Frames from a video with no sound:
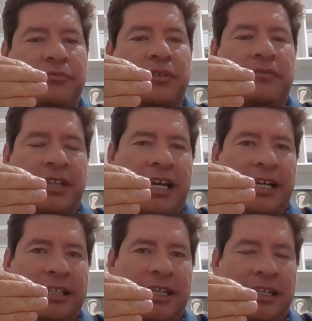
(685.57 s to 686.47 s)
to
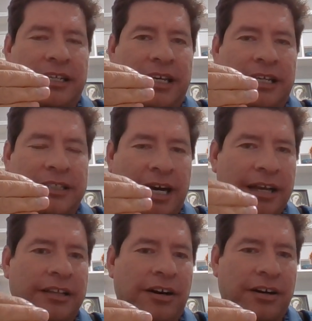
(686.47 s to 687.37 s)
reflect and
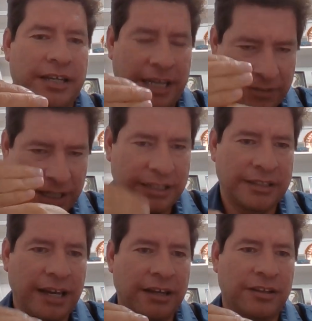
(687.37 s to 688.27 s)
dialogue, have that
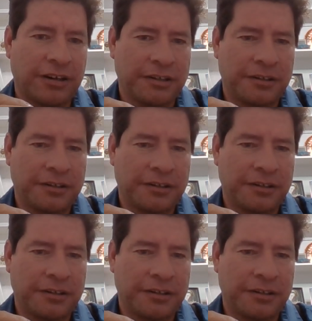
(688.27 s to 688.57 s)
dialogue.